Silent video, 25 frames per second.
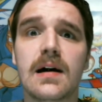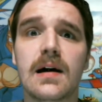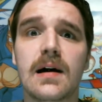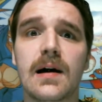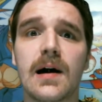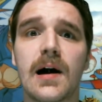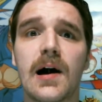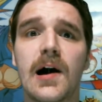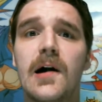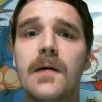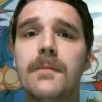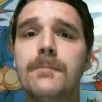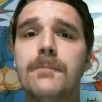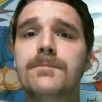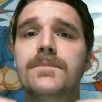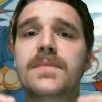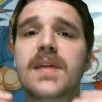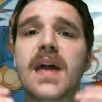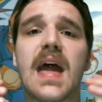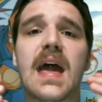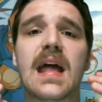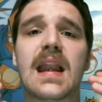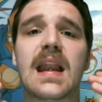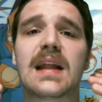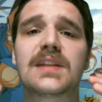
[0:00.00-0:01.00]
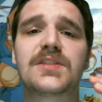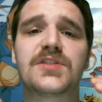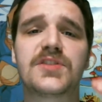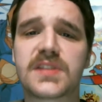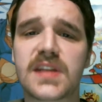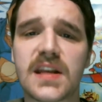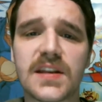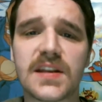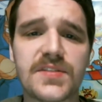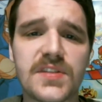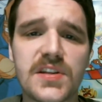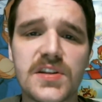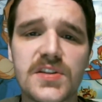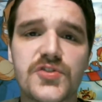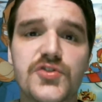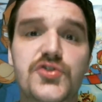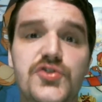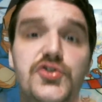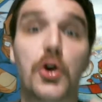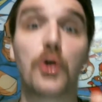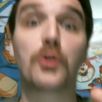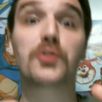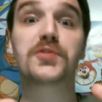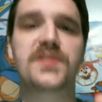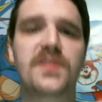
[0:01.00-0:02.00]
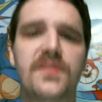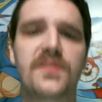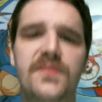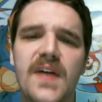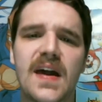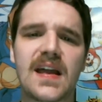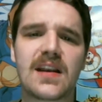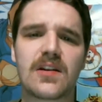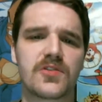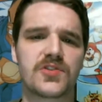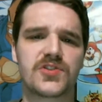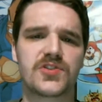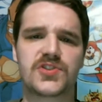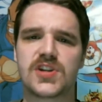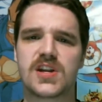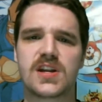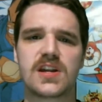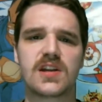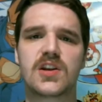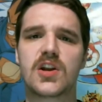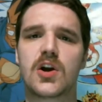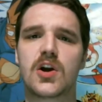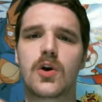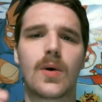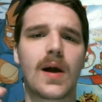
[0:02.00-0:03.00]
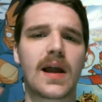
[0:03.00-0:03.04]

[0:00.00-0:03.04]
And I just get these jolts of energy, you know.